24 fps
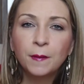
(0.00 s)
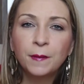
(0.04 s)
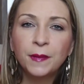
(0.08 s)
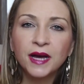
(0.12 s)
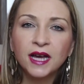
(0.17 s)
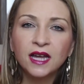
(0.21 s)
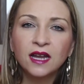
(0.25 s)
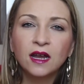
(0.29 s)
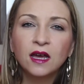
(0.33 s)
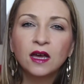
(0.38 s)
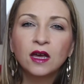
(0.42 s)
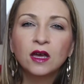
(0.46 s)

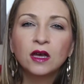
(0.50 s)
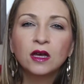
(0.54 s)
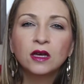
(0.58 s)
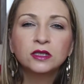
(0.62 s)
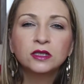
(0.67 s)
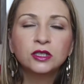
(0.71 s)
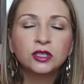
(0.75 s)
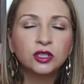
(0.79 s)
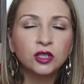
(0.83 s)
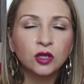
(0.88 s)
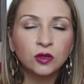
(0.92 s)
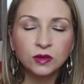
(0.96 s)
But
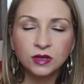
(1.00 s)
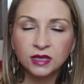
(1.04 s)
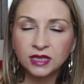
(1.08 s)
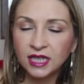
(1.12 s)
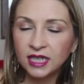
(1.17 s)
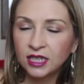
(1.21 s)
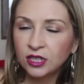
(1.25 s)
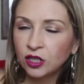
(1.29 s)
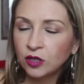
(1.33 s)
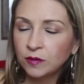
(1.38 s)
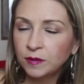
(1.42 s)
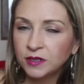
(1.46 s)
don't
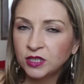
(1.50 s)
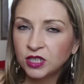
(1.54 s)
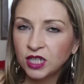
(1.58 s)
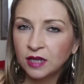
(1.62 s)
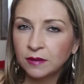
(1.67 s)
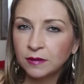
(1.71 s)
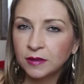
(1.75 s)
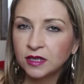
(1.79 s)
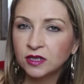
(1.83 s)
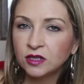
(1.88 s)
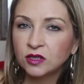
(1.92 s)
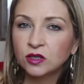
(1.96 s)
stay in your
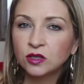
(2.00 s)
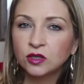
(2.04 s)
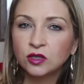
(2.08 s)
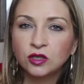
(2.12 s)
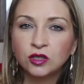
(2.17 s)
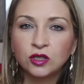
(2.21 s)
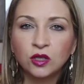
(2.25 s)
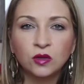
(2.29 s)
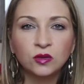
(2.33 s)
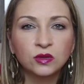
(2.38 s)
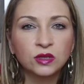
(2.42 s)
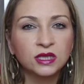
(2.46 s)
pajamas.
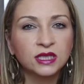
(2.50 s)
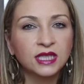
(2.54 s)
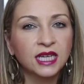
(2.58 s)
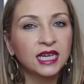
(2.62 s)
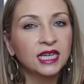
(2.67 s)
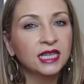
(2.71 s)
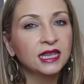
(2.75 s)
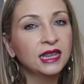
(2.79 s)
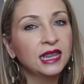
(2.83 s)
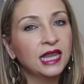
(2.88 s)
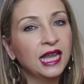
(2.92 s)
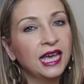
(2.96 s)
Don't
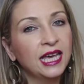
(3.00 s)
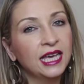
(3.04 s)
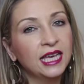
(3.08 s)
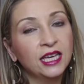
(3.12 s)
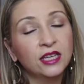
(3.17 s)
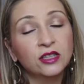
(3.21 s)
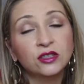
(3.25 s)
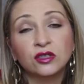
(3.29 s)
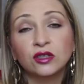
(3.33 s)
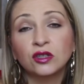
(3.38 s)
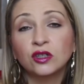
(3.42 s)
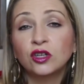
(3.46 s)
stay in
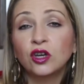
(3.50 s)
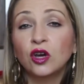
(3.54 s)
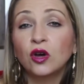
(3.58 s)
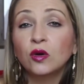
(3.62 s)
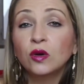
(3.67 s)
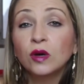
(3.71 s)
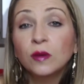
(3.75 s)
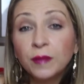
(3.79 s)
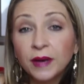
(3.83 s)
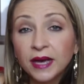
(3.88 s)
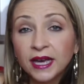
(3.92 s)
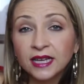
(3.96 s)
leggings or
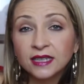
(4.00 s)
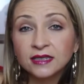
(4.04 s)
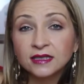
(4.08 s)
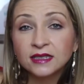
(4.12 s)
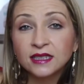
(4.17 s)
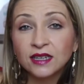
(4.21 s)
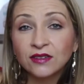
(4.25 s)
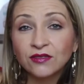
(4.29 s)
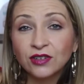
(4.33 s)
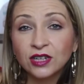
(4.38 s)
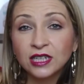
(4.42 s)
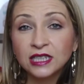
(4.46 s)
yoga
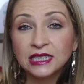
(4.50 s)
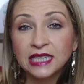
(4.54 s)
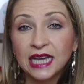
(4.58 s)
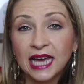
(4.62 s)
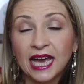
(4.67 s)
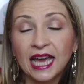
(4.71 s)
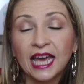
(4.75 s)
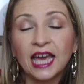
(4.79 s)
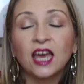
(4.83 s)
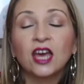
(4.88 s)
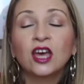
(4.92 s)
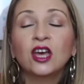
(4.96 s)
pants every
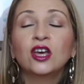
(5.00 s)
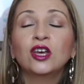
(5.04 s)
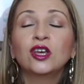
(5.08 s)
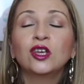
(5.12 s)
day.